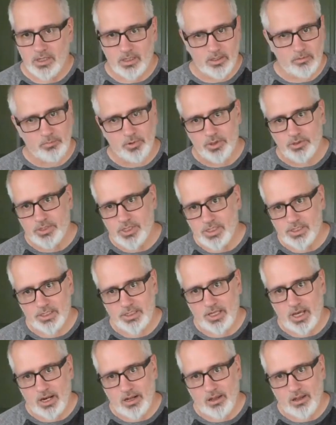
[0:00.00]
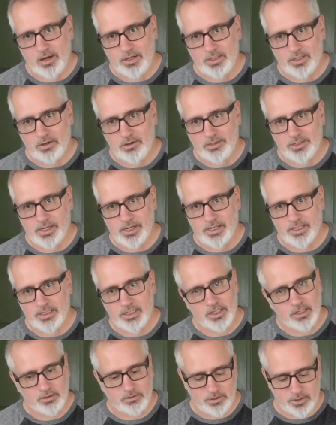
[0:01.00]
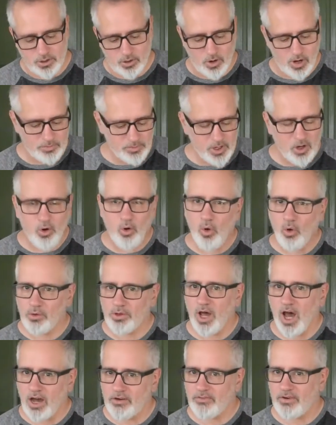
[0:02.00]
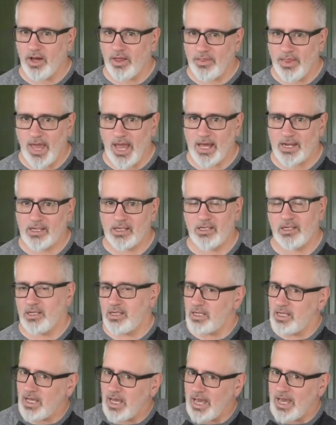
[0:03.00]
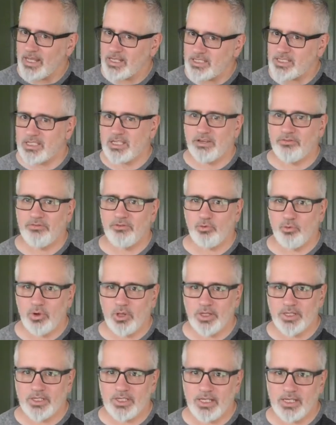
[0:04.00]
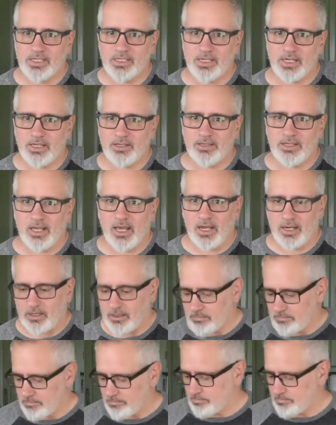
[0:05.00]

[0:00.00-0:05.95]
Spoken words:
The blue cheese has got a lot of salt in it too. So I'm gonna hold off on that and see if it really needs it at the end.